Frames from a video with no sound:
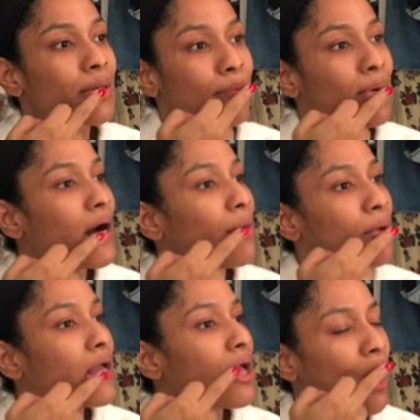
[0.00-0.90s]
lip
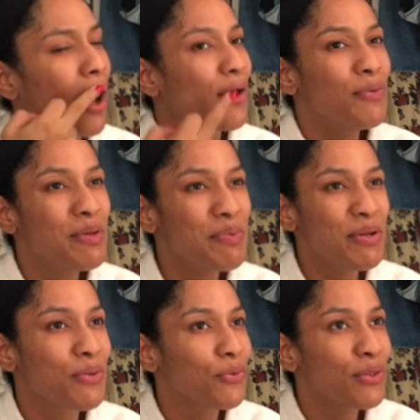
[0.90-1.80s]
balm. How do
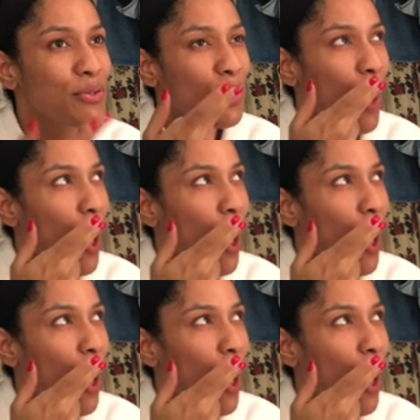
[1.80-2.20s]
people do this